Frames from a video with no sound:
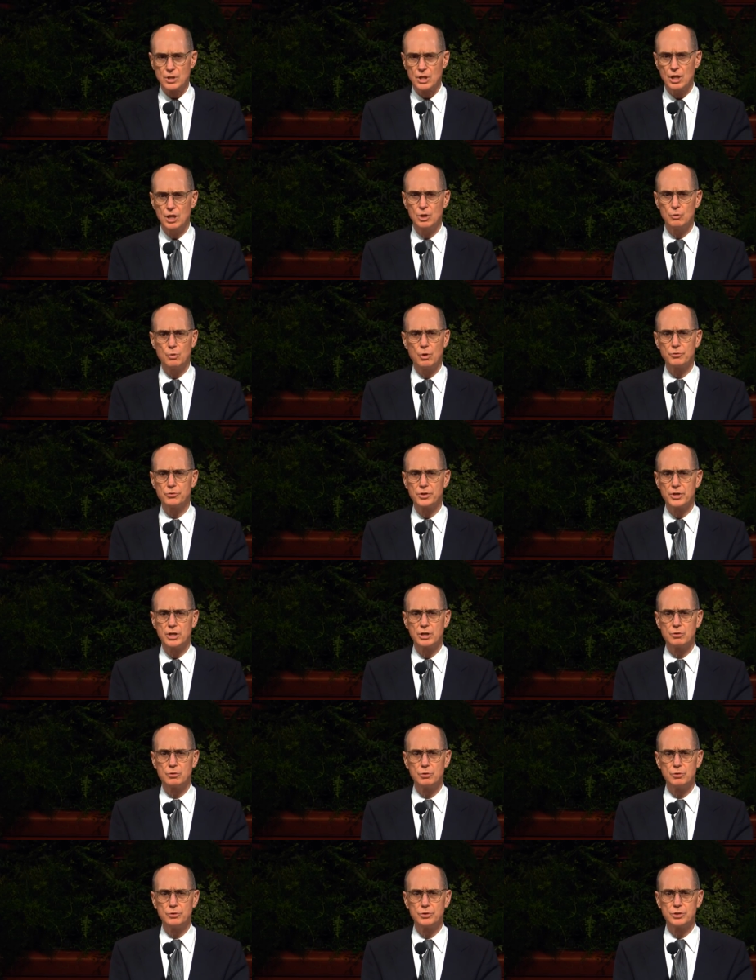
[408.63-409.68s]
He wrote that he
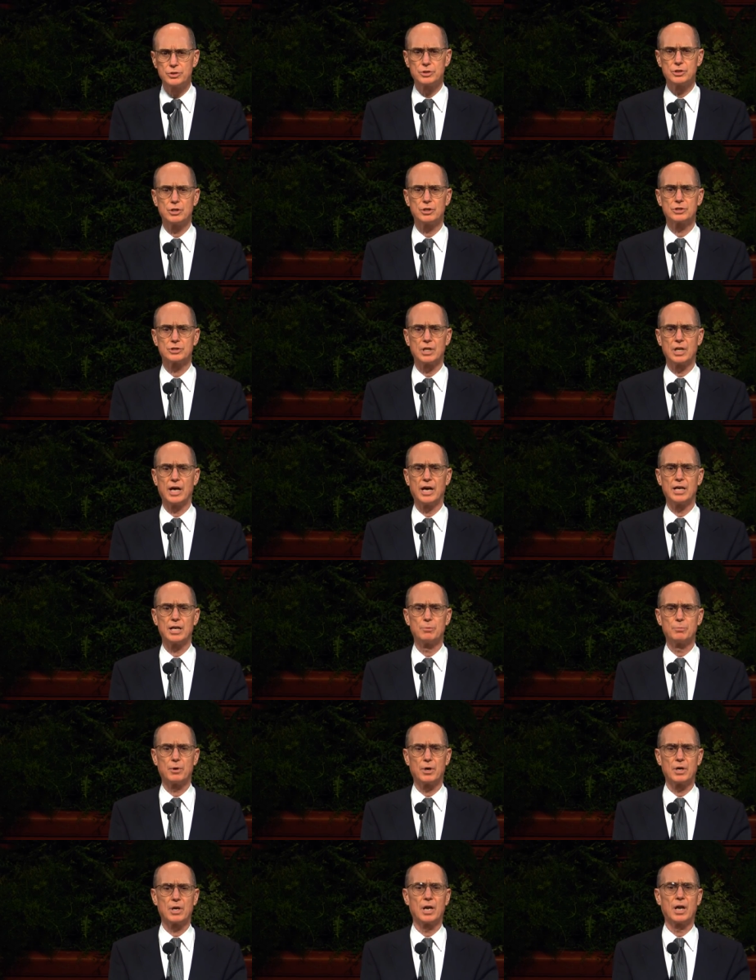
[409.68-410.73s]
grew in the church line
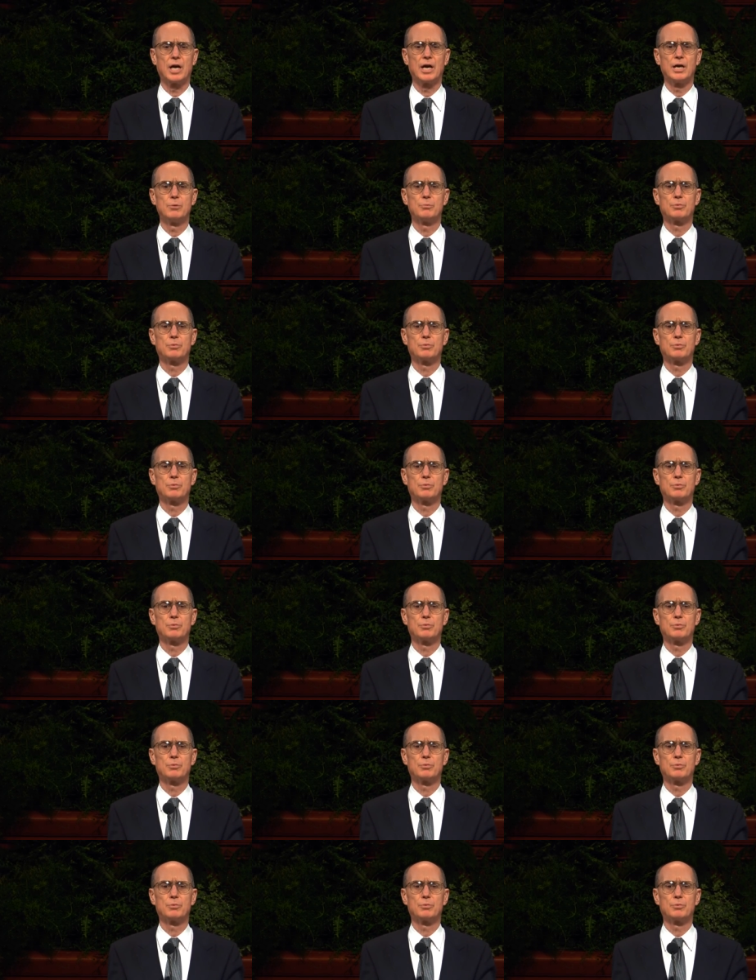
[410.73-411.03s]
upon line,